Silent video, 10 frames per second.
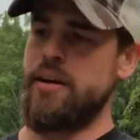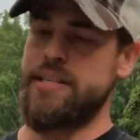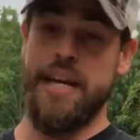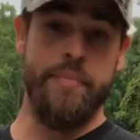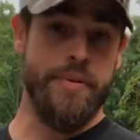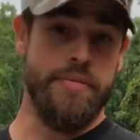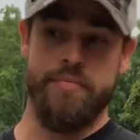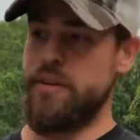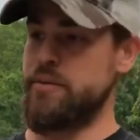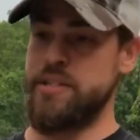set up as,
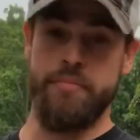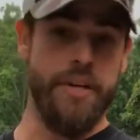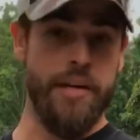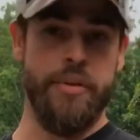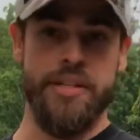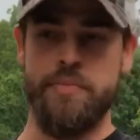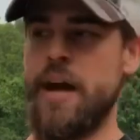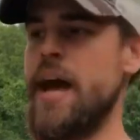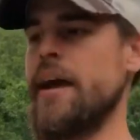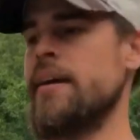you know, just a minimalist
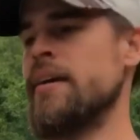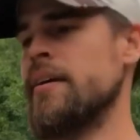pack.